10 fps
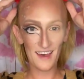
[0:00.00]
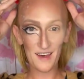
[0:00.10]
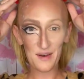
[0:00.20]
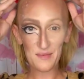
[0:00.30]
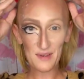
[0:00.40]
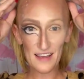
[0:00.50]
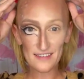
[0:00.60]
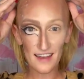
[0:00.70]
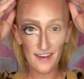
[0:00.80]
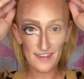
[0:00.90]
Hope you guys
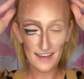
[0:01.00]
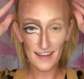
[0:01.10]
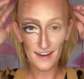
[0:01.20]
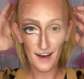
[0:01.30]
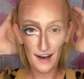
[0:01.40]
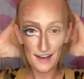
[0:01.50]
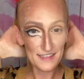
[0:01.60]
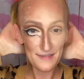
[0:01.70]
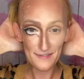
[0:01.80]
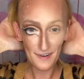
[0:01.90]
are having an
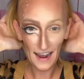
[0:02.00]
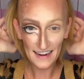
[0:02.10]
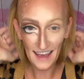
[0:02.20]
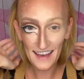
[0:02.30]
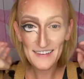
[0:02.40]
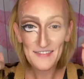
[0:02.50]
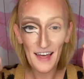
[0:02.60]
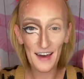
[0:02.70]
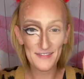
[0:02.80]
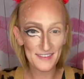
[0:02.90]
awesome Friday.
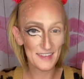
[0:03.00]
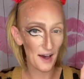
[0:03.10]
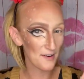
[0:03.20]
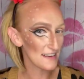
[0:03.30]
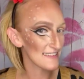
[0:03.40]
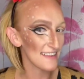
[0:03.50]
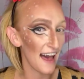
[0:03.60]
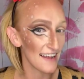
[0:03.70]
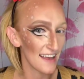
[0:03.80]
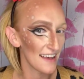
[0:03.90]
I'm so
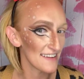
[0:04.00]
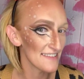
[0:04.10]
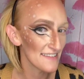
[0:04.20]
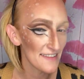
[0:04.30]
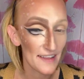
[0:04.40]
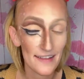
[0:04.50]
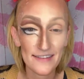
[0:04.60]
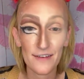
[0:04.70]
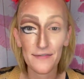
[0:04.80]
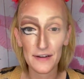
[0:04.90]
excited
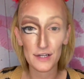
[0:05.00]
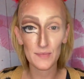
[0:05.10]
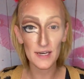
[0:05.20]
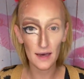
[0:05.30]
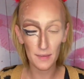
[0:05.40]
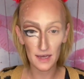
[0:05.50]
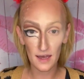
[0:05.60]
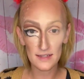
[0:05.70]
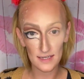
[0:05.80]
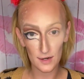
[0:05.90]
to finish becoming
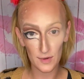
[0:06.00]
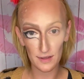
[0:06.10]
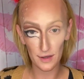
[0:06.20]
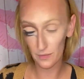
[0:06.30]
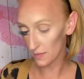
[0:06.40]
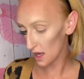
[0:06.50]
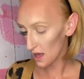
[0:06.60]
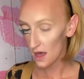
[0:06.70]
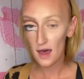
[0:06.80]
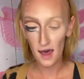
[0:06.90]
a deer with you.
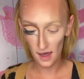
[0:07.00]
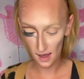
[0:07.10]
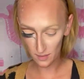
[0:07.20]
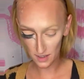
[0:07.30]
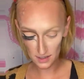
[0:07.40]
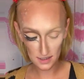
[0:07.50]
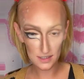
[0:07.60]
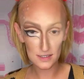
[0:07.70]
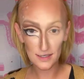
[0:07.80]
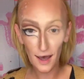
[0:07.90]

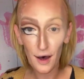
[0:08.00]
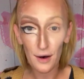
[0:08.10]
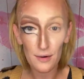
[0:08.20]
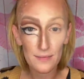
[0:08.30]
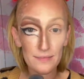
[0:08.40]
So